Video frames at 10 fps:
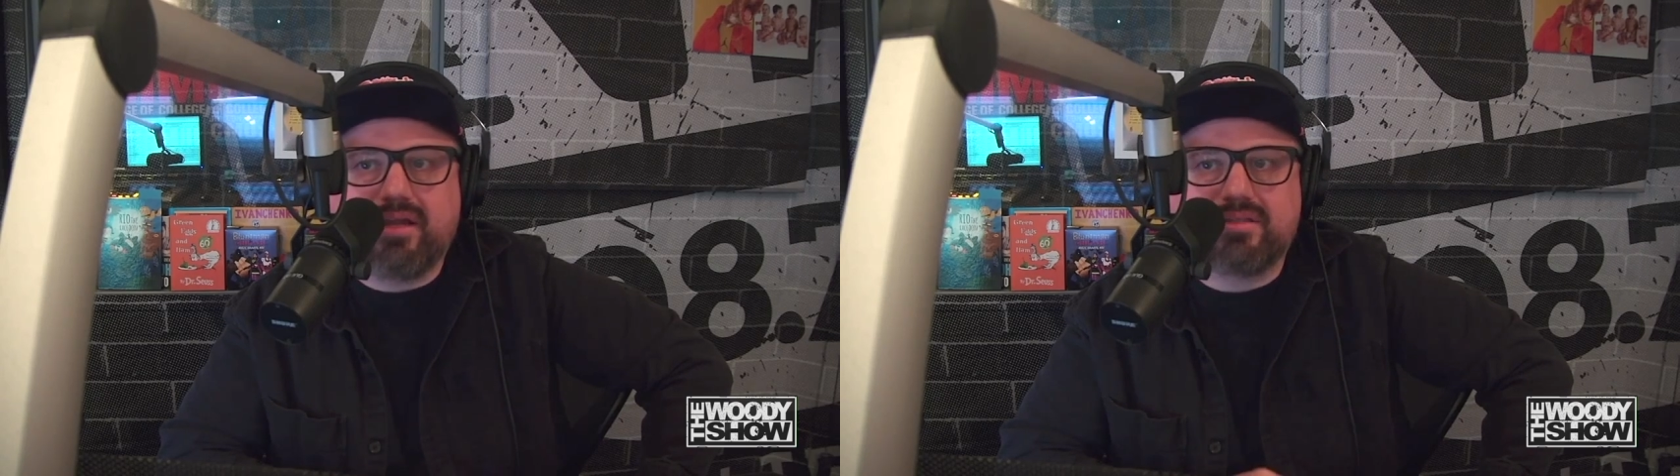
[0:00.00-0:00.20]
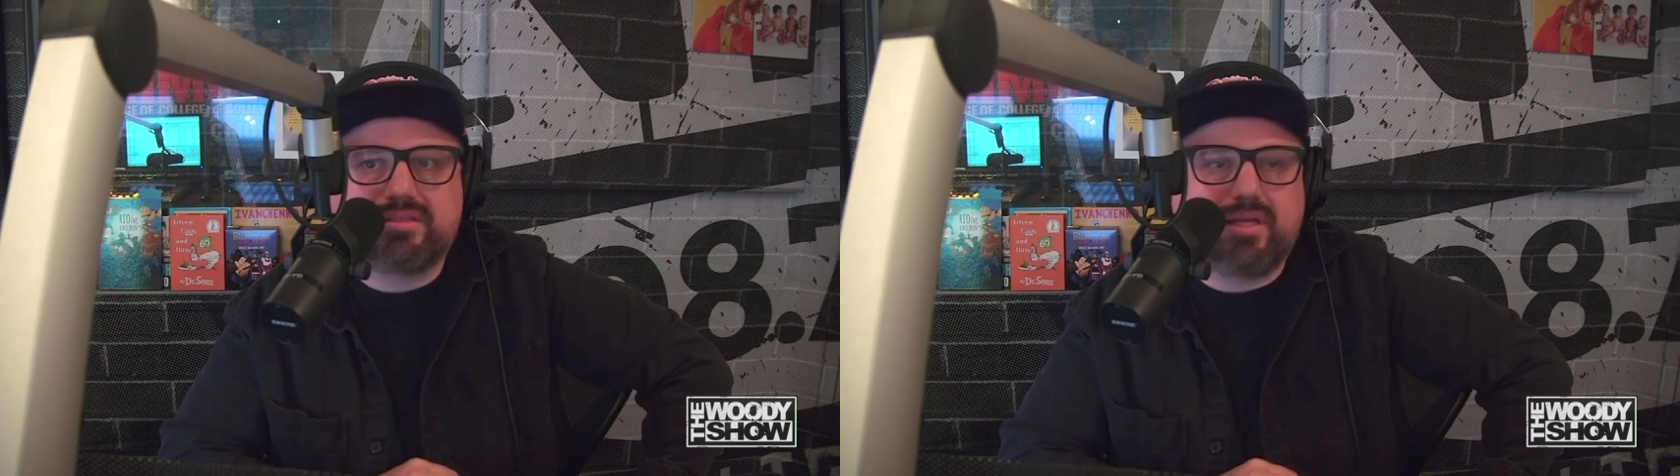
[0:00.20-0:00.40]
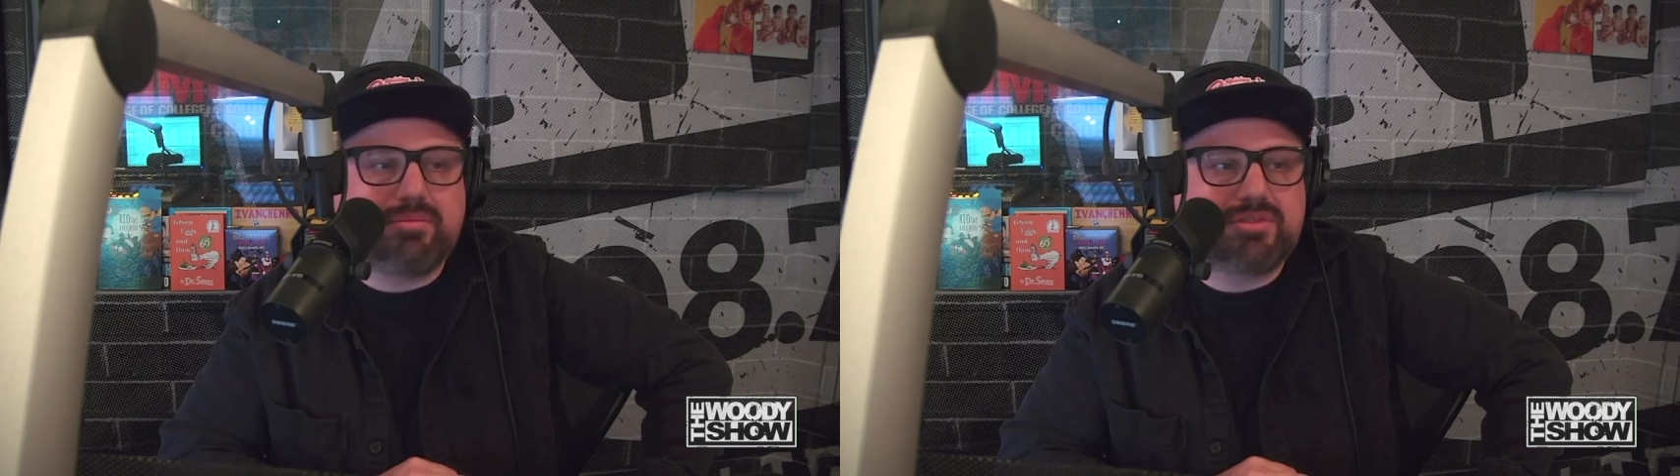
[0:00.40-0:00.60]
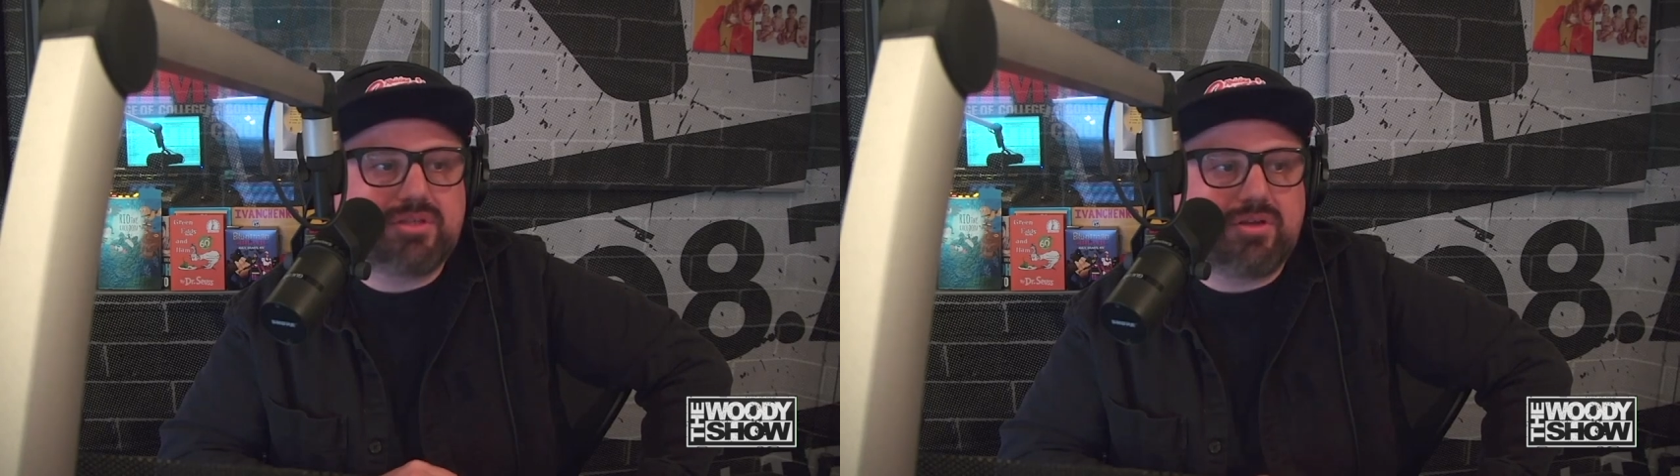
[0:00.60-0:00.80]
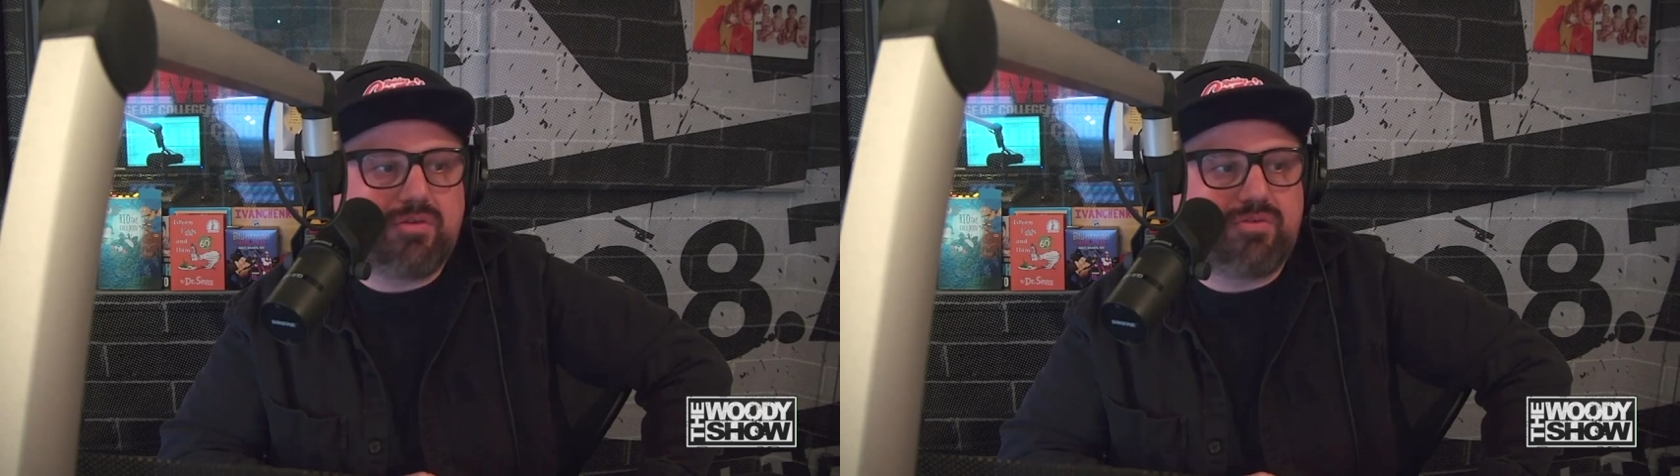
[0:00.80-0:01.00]
And Sammy's
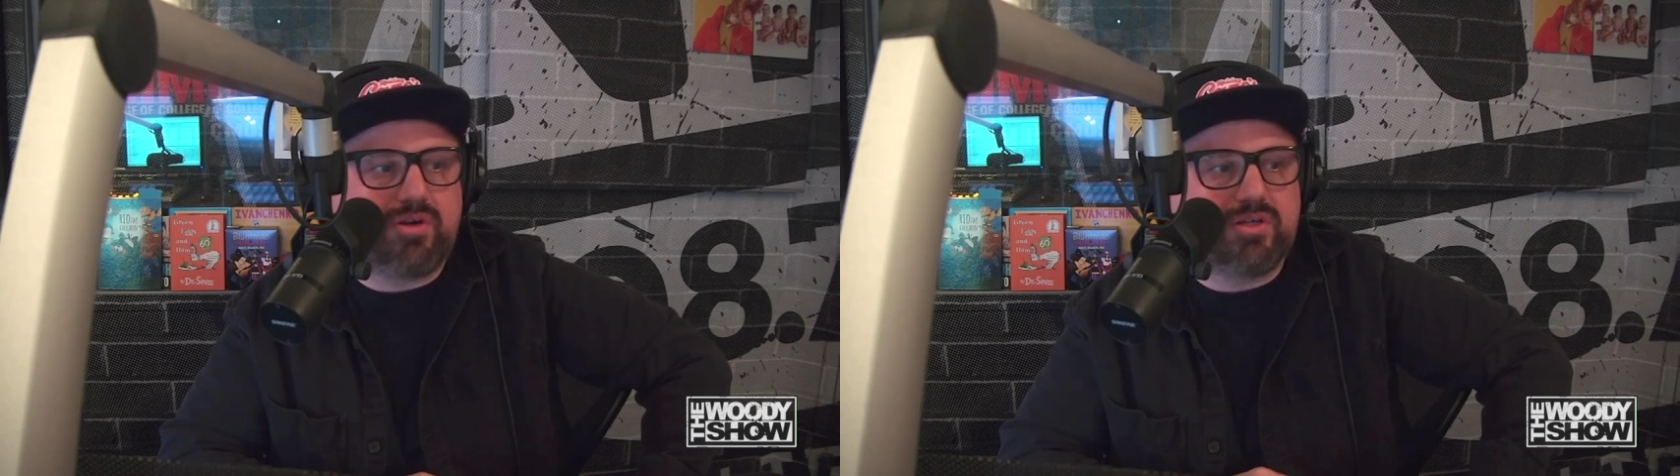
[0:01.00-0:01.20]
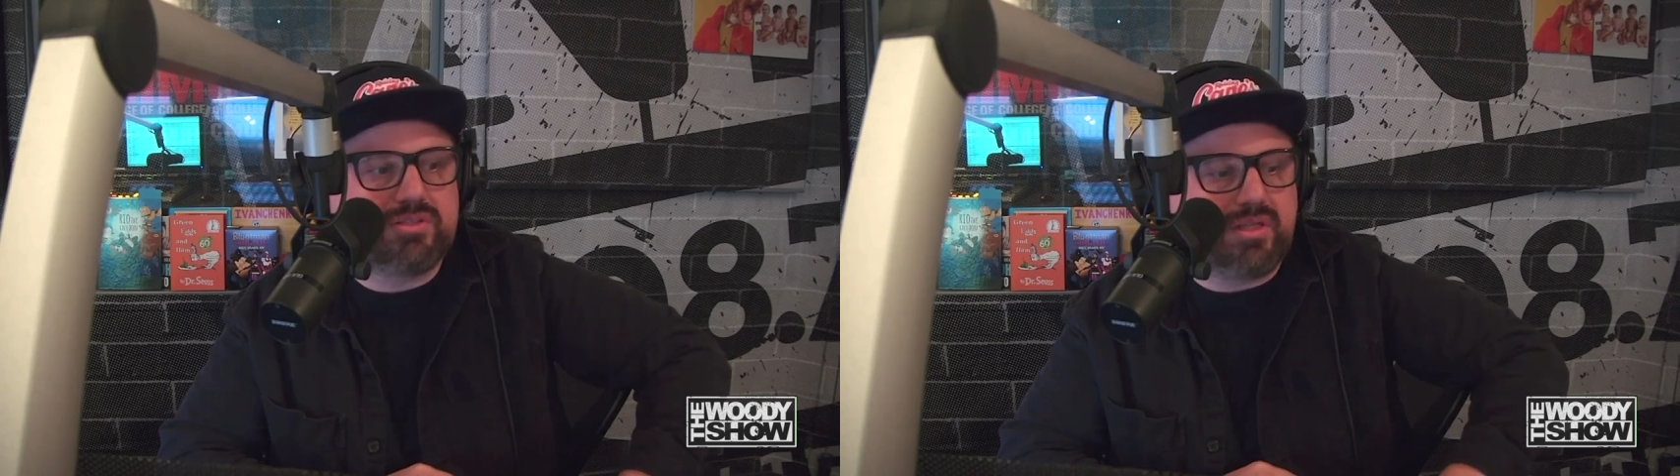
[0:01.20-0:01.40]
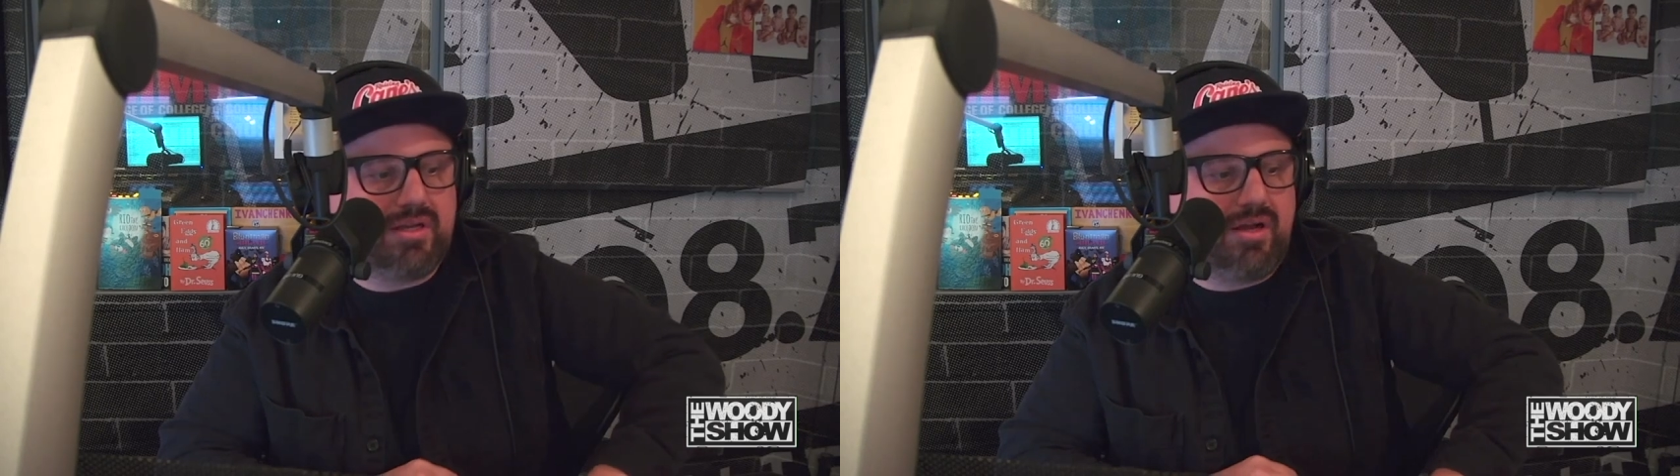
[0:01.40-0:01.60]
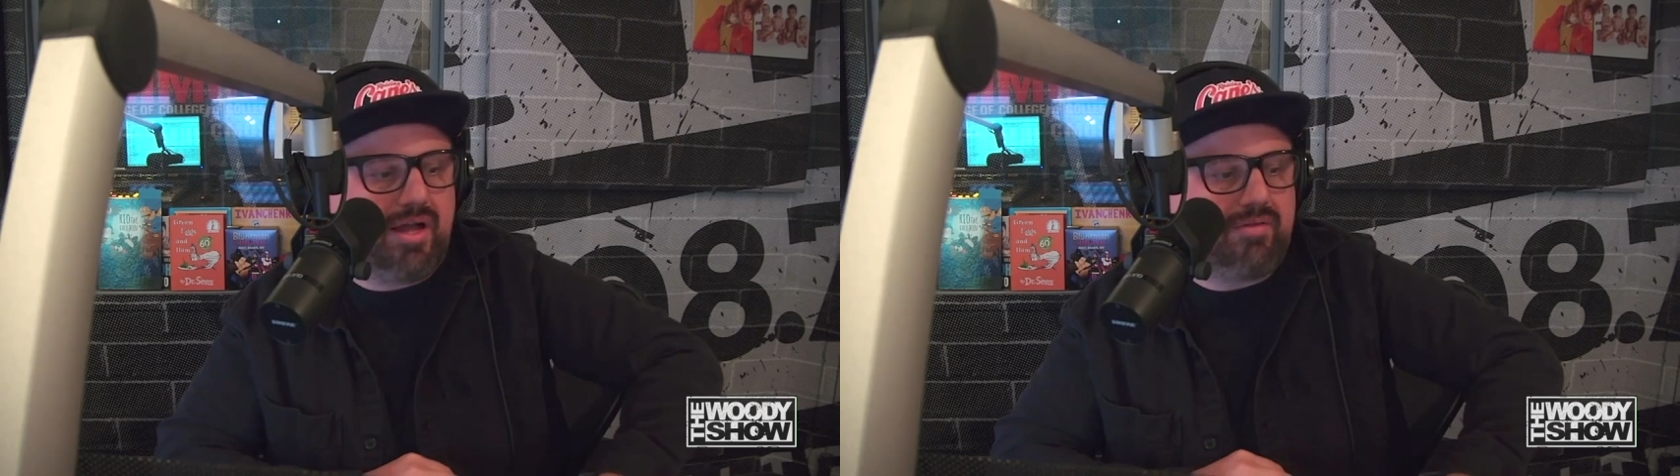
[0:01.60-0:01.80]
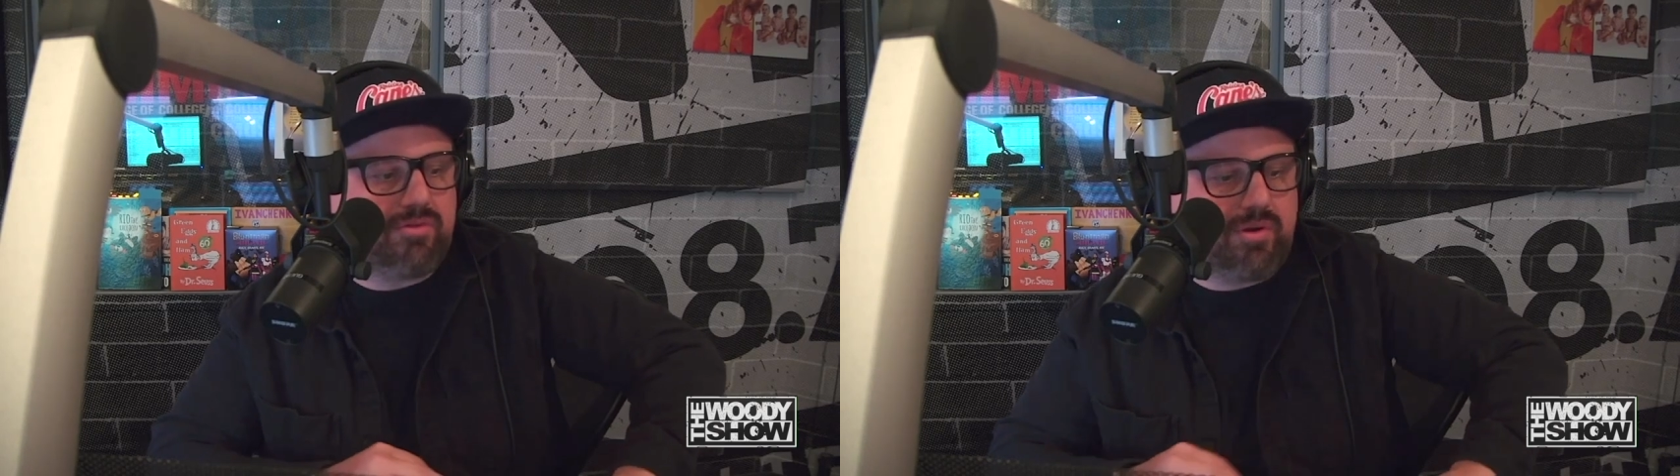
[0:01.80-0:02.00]
going to go first, and I'll
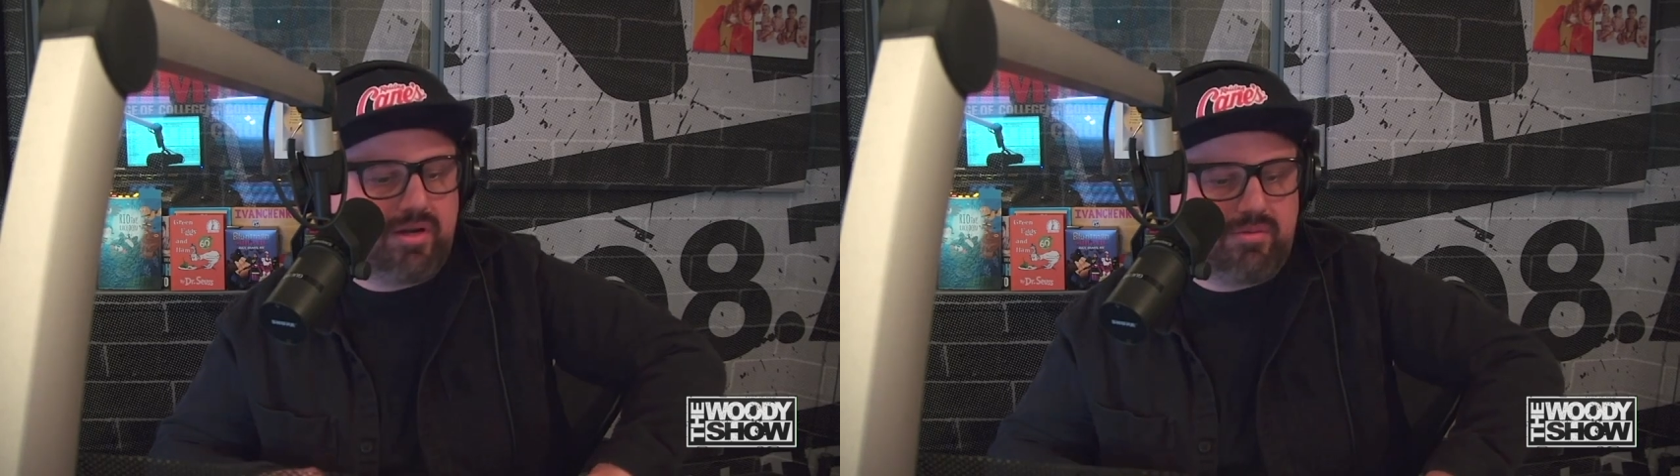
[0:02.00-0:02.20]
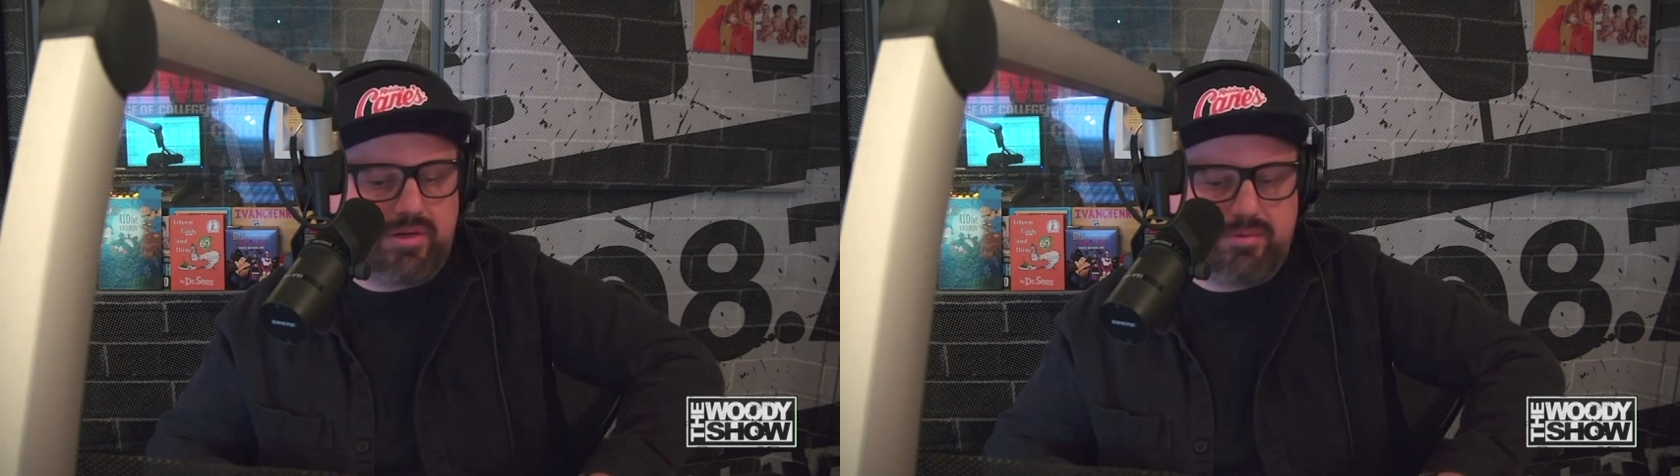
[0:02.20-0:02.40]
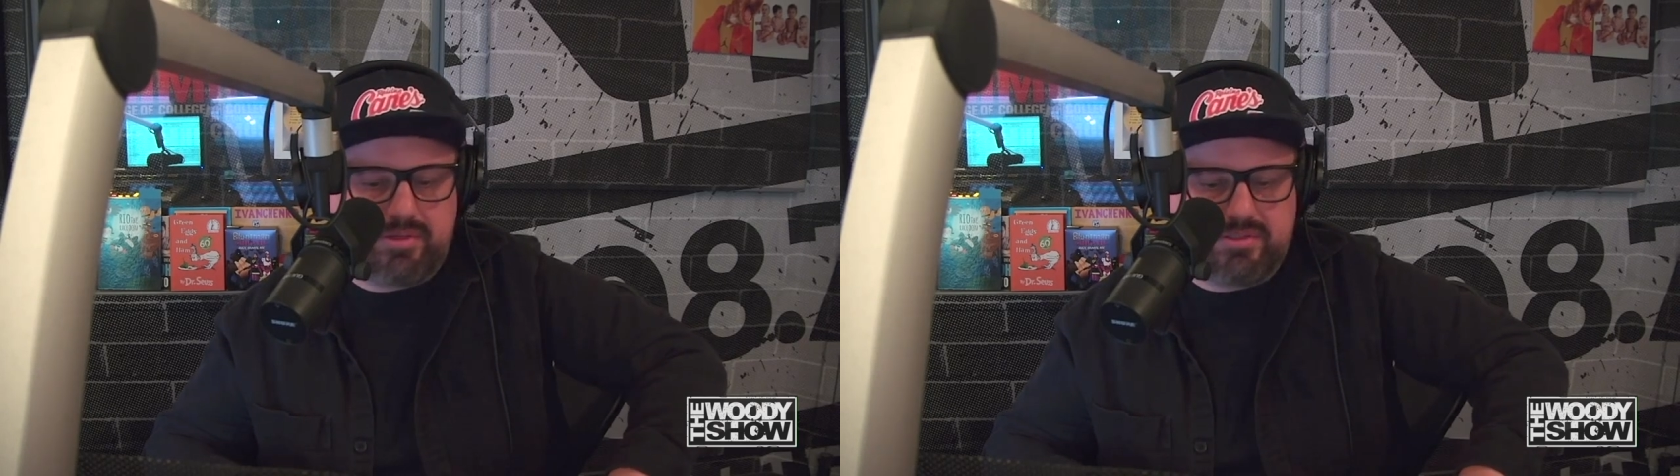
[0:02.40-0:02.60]
have Greg read it because